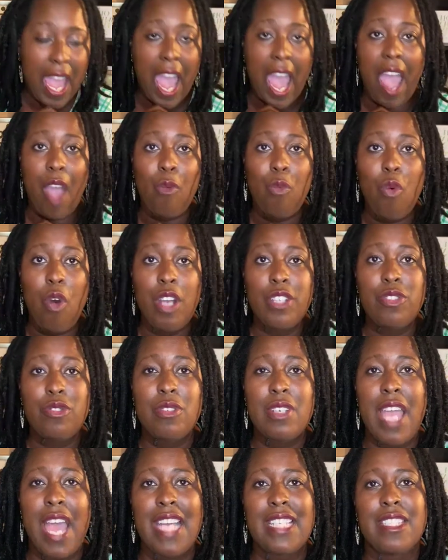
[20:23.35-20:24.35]
I want you
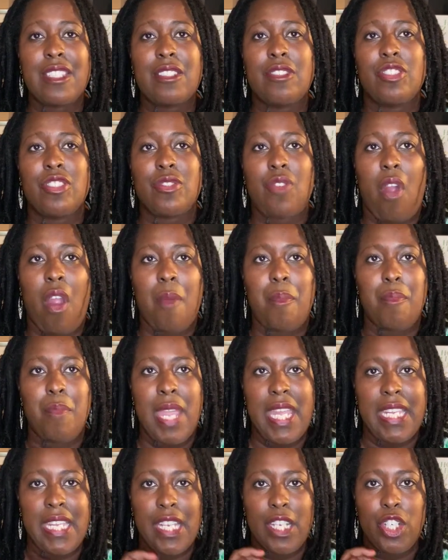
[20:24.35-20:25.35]
guys to start
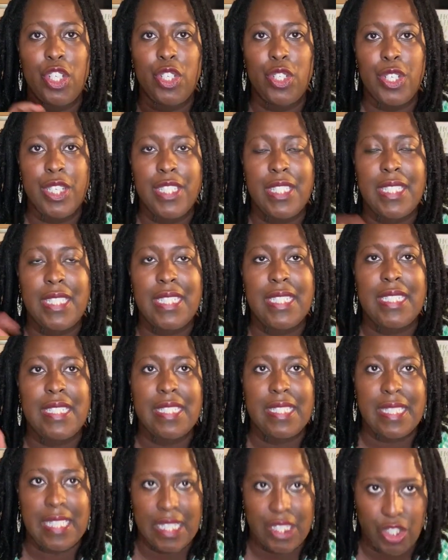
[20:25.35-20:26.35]
making good
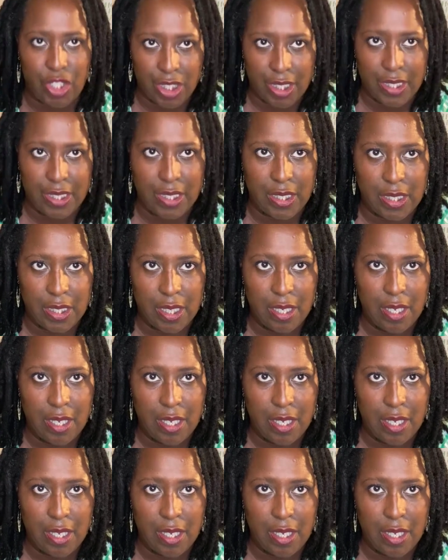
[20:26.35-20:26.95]
decisions.